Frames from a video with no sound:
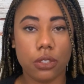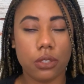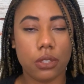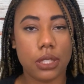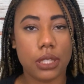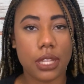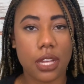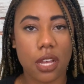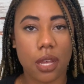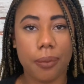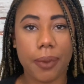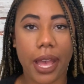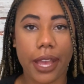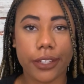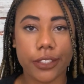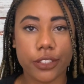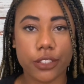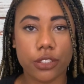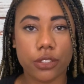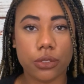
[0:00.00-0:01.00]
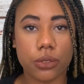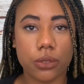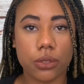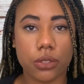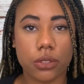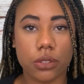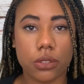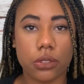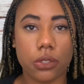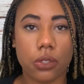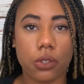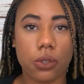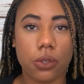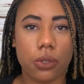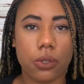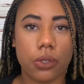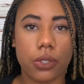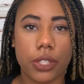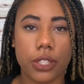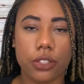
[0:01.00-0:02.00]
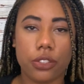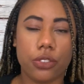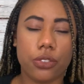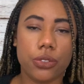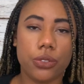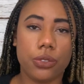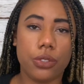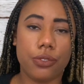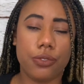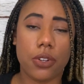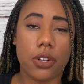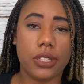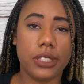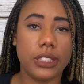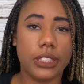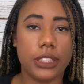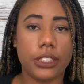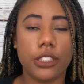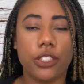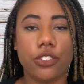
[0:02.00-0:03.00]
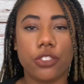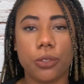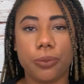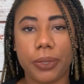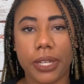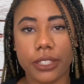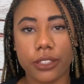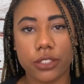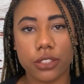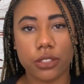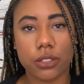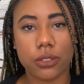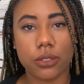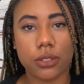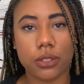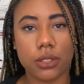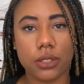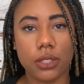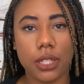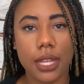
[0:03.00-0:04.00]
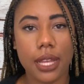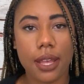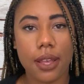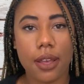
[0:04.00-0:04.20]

club at your school or through the volunteering group at your school,